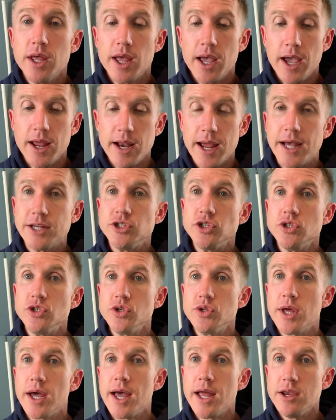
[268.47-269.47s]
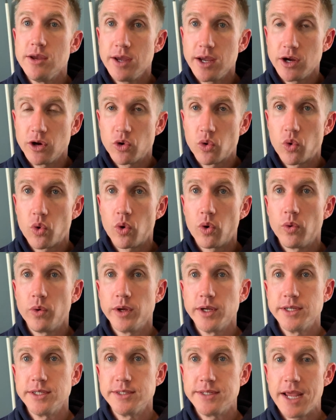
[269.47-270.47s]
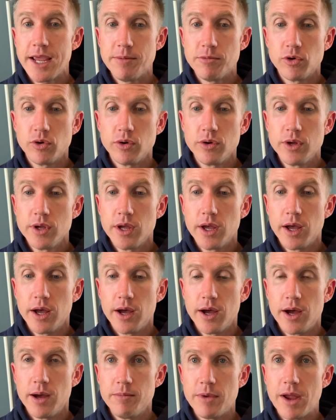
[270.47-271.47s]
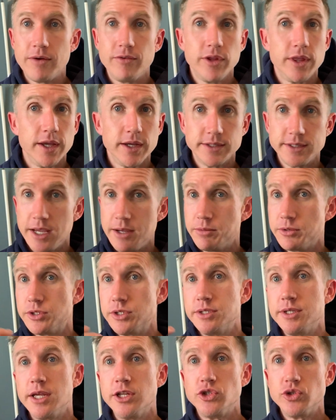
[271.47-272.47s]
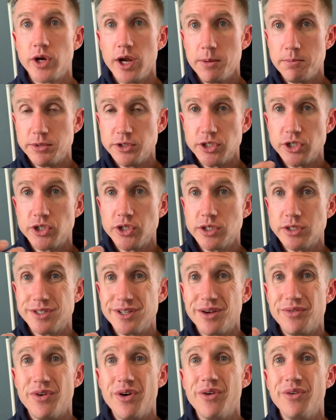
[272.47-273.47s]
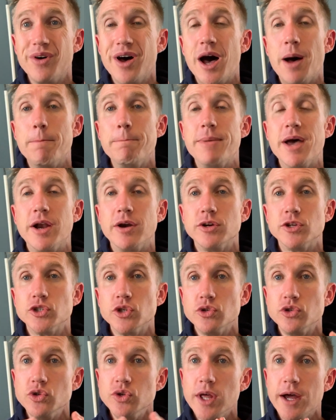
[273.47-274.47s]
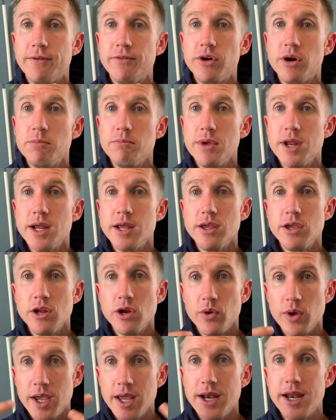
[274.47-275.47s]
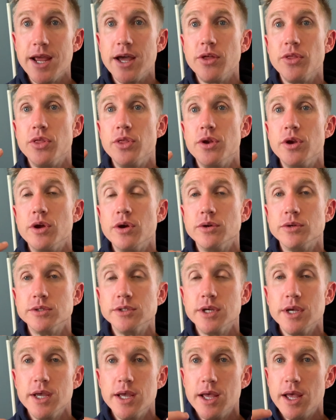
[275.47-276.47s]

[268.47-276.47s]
And as you do that and you get your core really stable, everything is able to centrate and position itself a lot better. So do that for a minute, inhale through the nose,